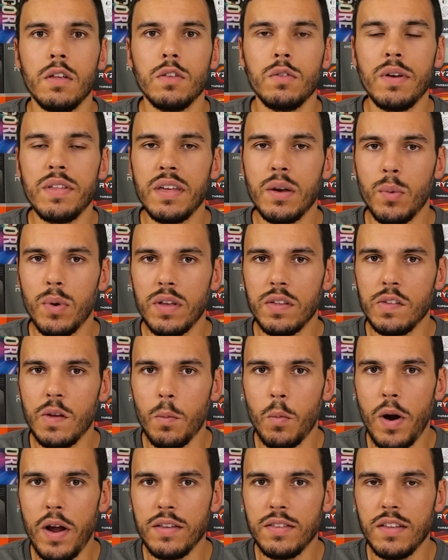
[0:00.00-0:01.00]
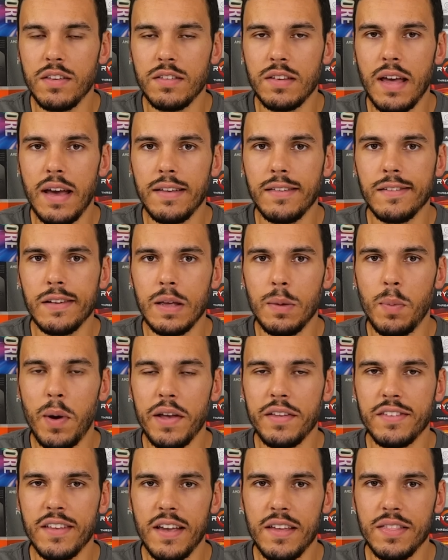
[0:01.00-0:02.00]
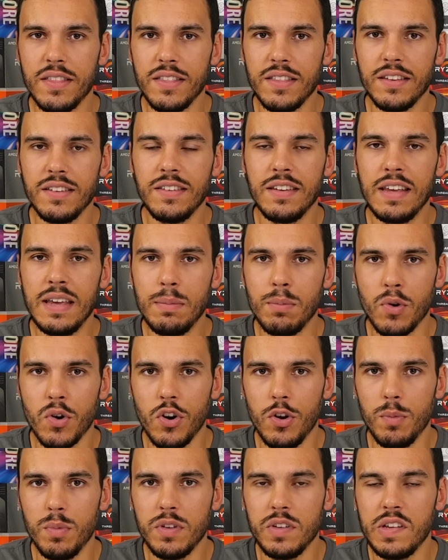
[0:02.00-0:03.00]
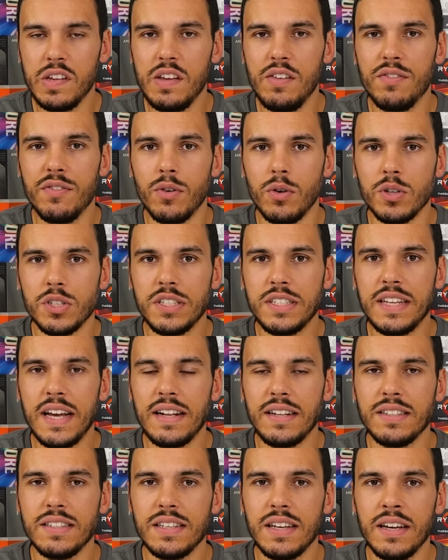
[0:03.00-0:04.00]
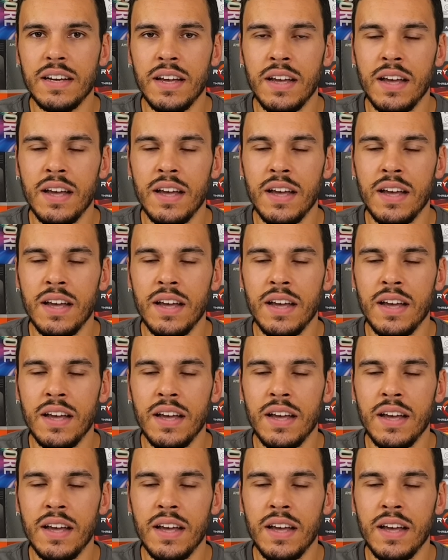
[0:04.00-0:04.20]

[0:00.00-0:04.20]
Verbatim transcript: So I think we can summarize this nicely by saying that the Team Group T-Force Delta